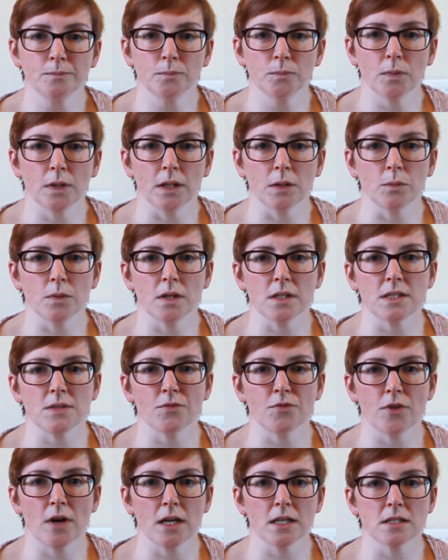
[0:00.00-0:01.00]
When I worked in
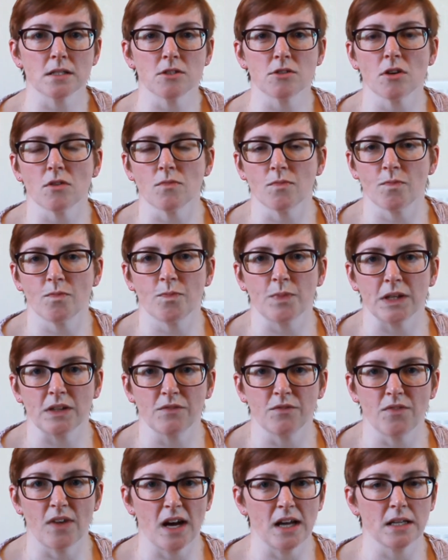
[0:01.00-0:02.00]
France, I drove big
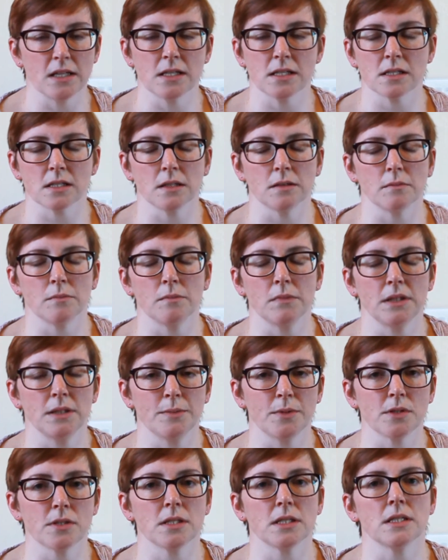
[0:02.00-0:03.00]
vans and
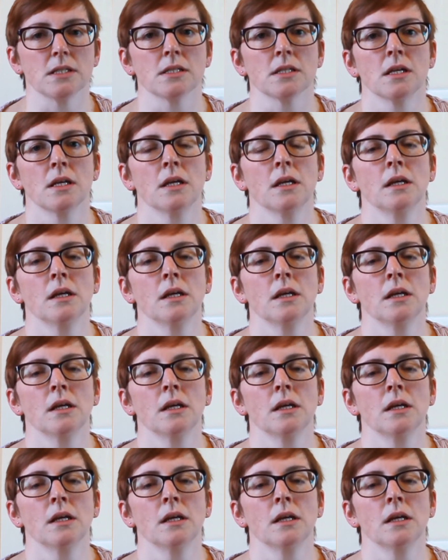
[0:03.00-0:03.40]
minibuses.